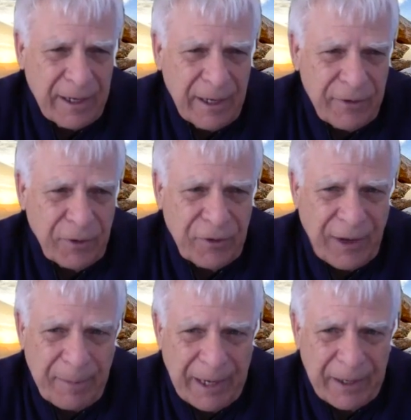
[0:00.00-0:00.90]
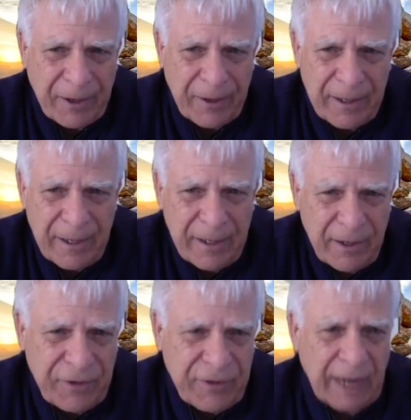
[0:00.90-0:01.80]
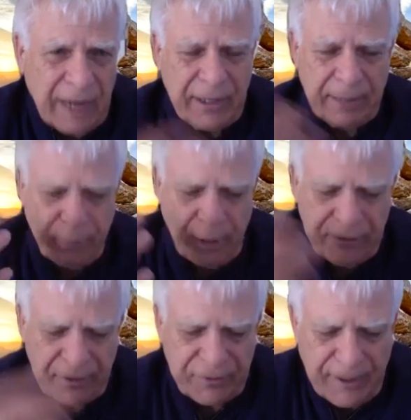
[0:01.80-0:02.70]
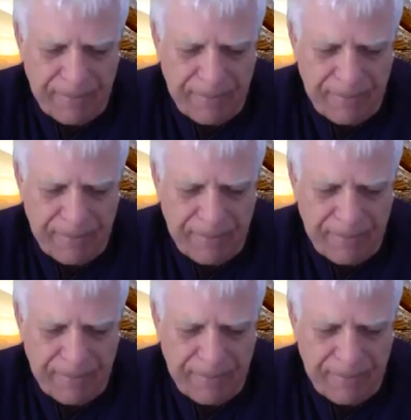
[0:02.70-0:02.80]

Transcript: as soon as I met her, because she's got that presence.